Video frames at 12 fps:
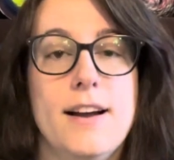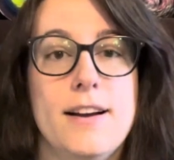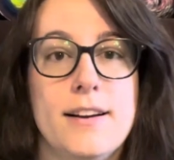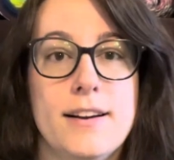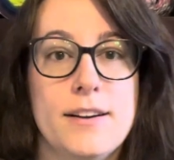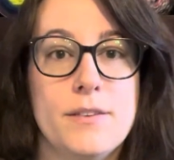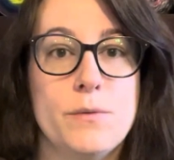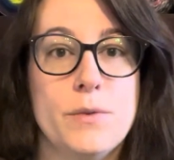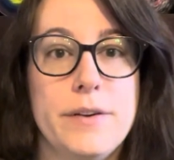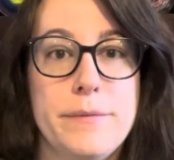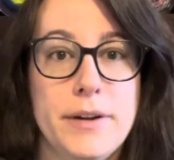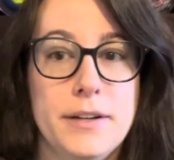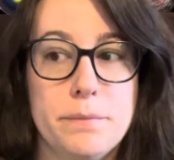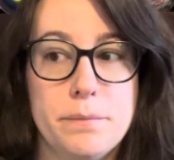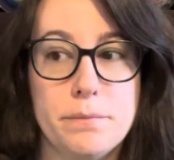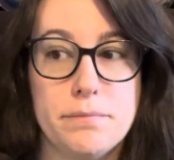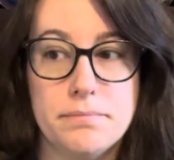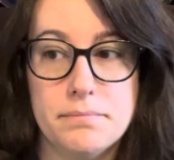Um, we've been,
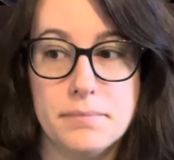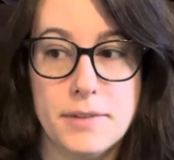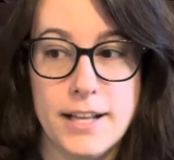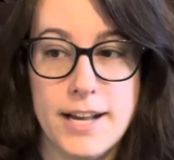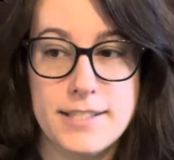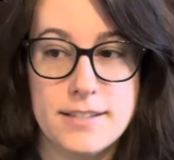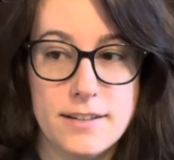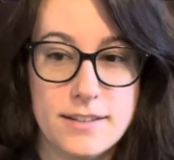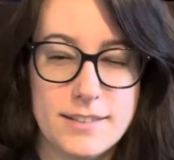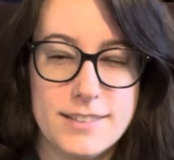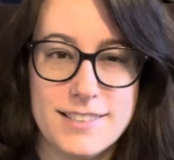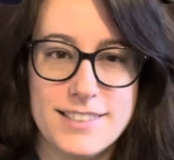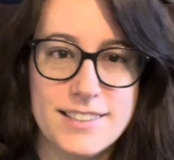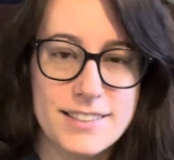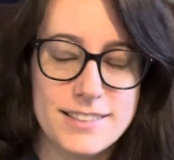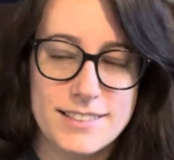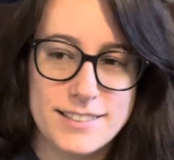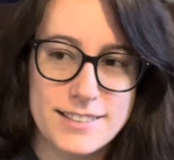the last
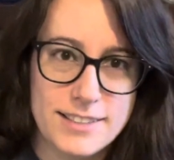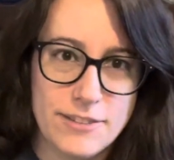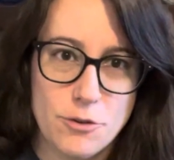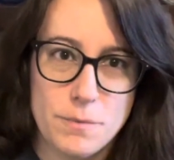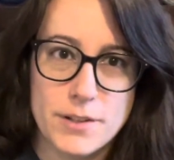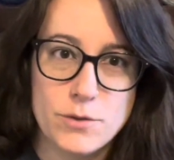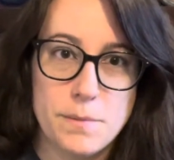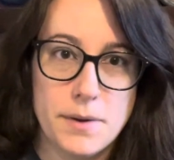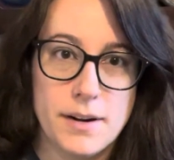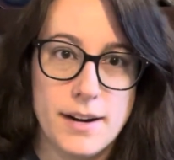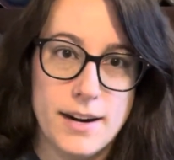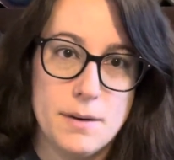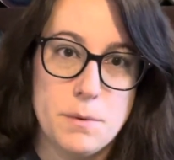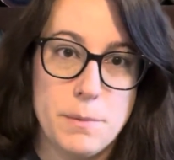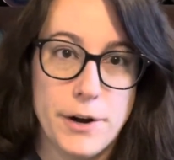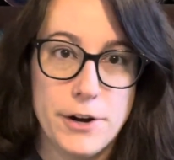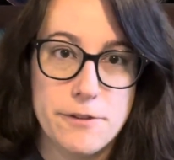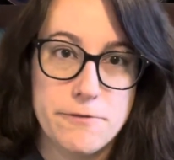several months, we've been kind of
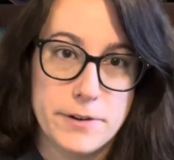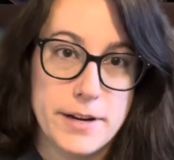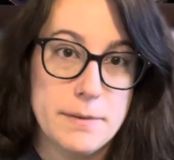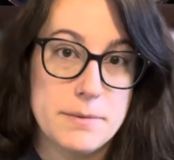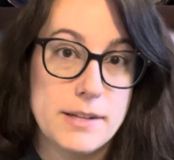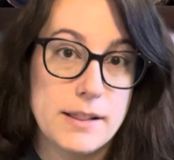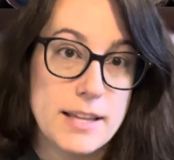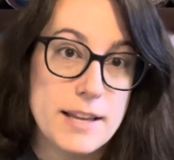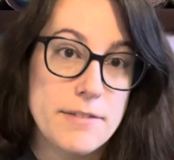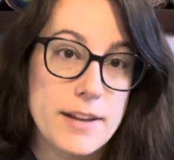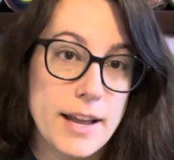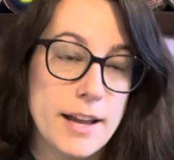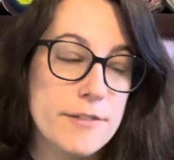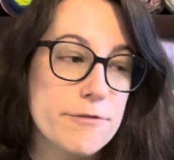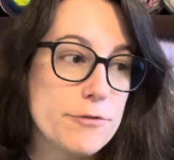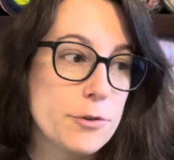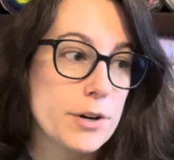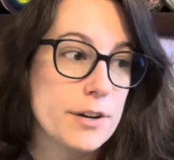preparing for him to leave again
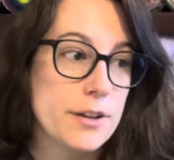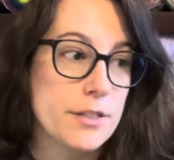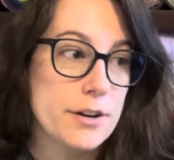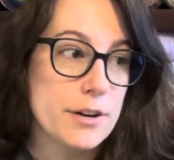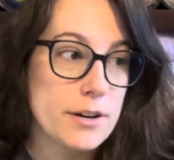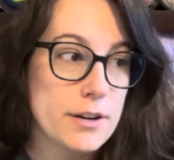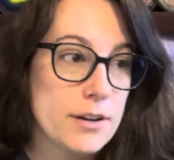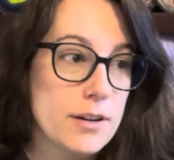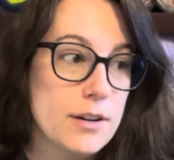for another